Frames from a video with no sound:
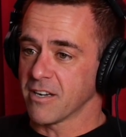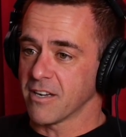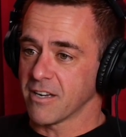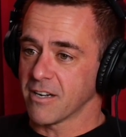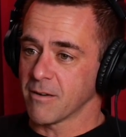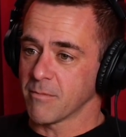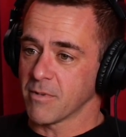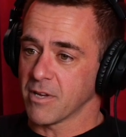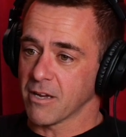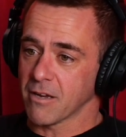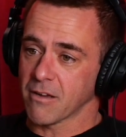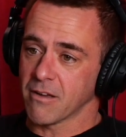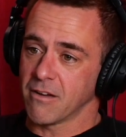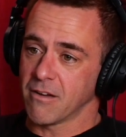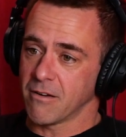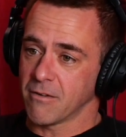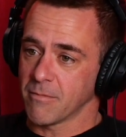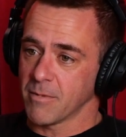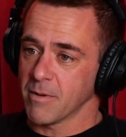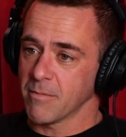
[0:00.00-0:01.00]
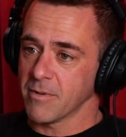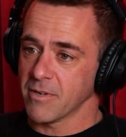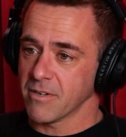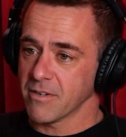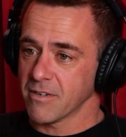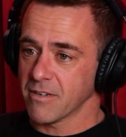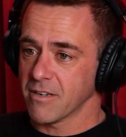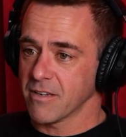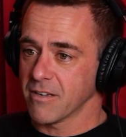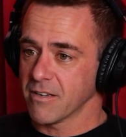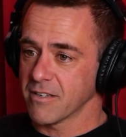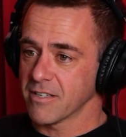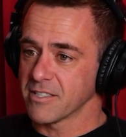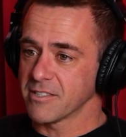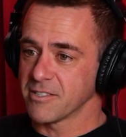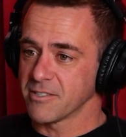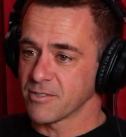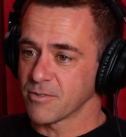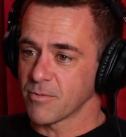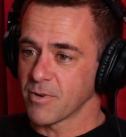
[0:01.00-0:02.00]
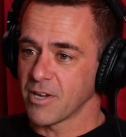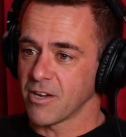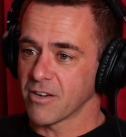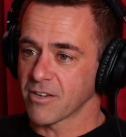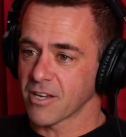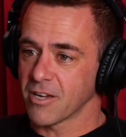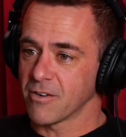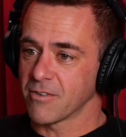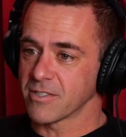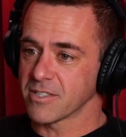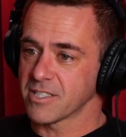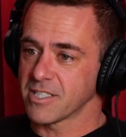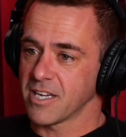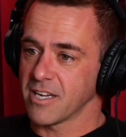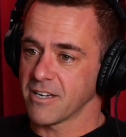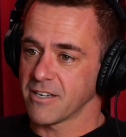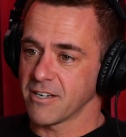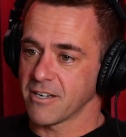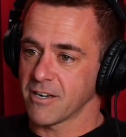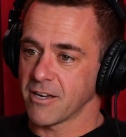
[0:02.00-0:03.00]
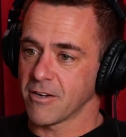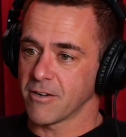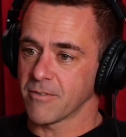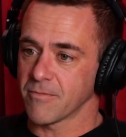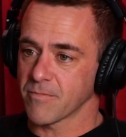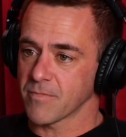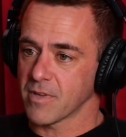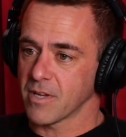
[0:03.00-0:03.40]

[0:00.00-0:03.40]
and I'm like, oh, maybe this is the way I'll go instead, you know?